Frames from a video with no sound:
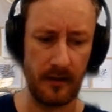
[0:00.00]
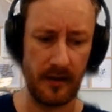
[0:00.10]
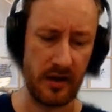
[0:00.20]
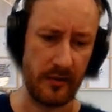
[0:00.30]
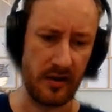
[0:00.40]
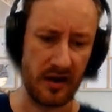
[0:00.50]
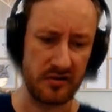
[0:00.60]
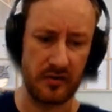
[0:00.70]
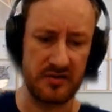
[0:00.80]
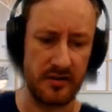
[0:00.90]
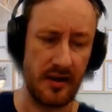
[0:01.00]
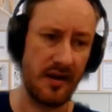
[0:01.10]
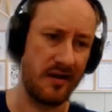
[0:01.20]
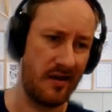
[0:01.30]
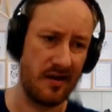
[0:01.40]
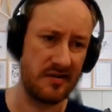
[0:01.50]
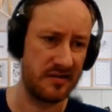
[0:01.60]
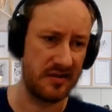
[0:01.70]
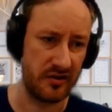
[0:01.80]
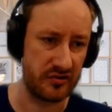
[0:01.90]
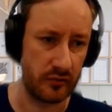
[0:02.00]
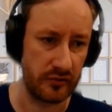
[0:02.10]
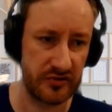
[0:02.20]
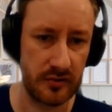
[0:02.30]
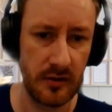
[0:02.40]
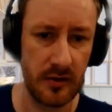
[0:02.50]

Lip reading: anyway, I just want to say it is a data source.